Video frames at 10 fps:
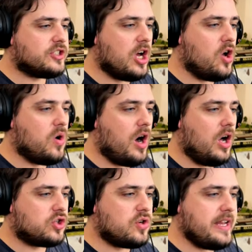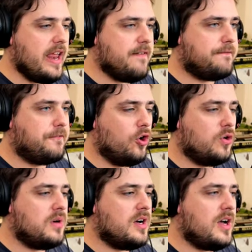so our trade in
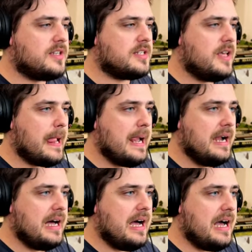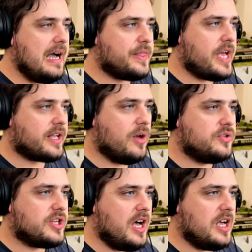forward. Uh, there
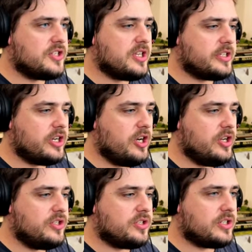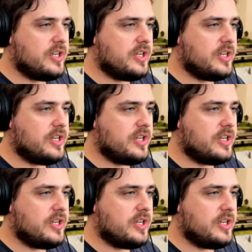goes uh, Sutherland